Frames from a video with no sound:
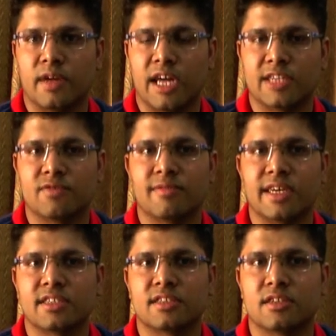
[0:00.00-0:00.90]
As for
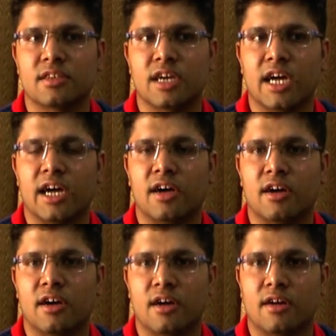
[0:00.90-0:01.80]
maths,
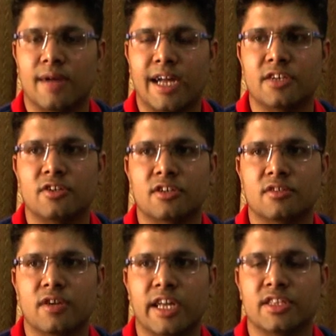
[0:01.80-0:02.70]
I did
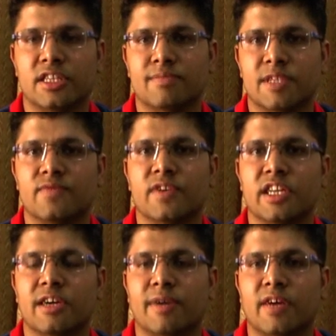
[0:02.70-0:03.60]
not do anything
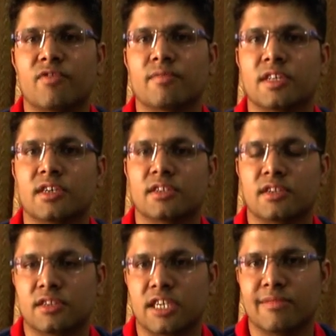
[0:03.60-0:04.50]
specifically apart from
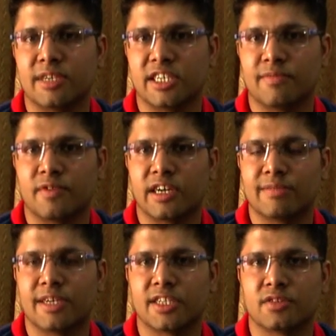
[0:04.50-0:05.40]
the study material
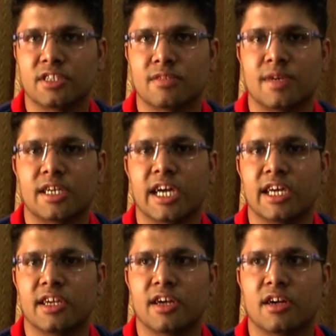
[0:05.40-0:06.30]
provided by Resonance, but
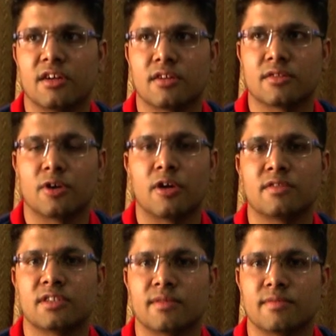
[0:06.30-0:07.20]
I
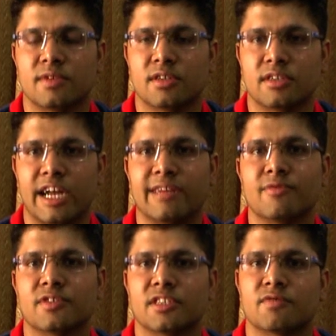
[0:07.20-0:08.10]
solved some random
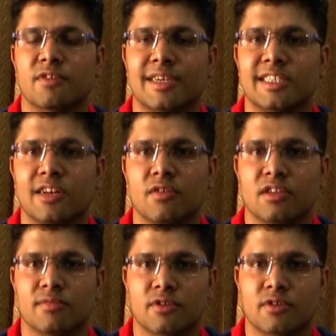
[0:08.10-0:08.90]
questions from SL Loni